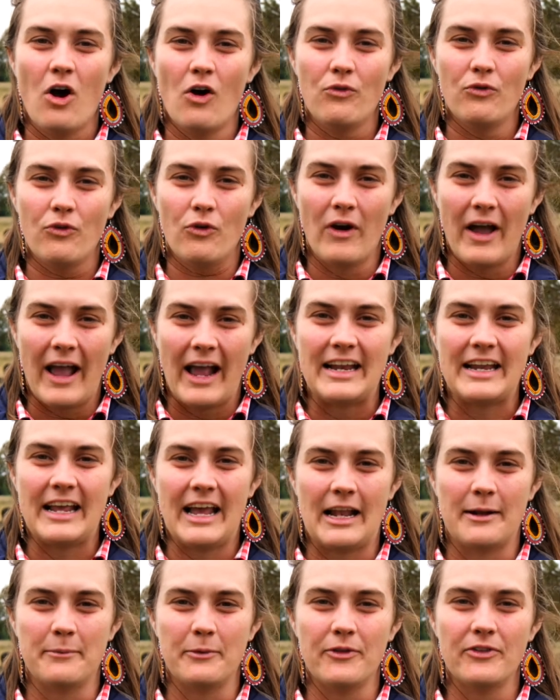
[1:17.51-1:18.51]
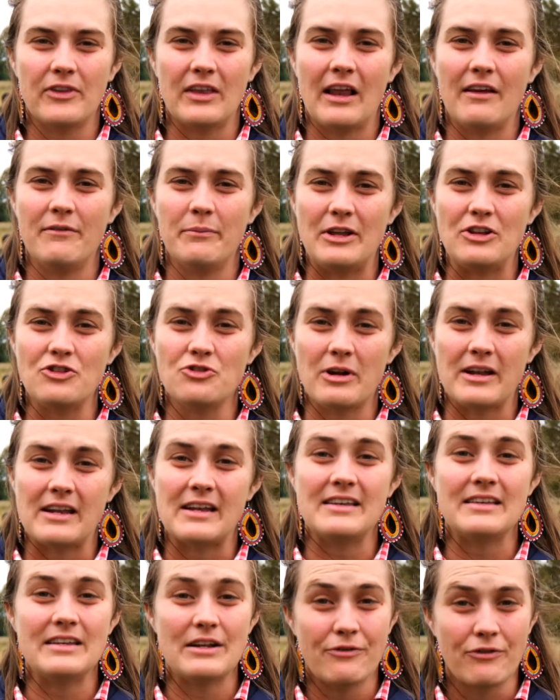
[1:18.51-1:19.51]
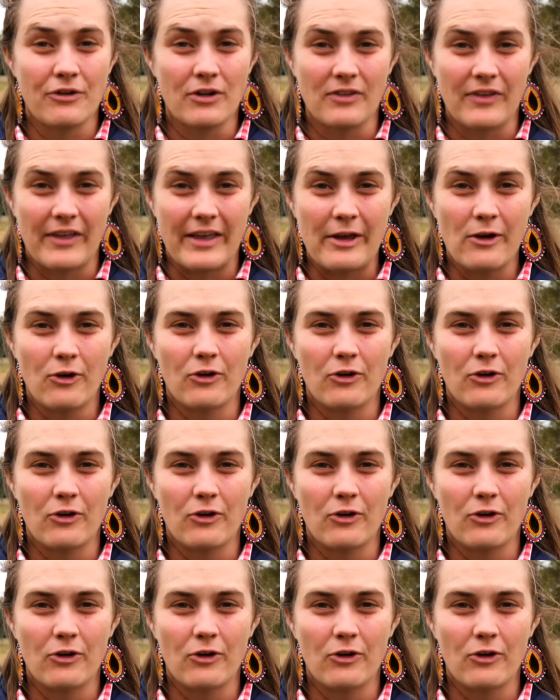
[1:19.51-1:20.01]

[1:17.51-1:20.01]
for any animals that have been treated differently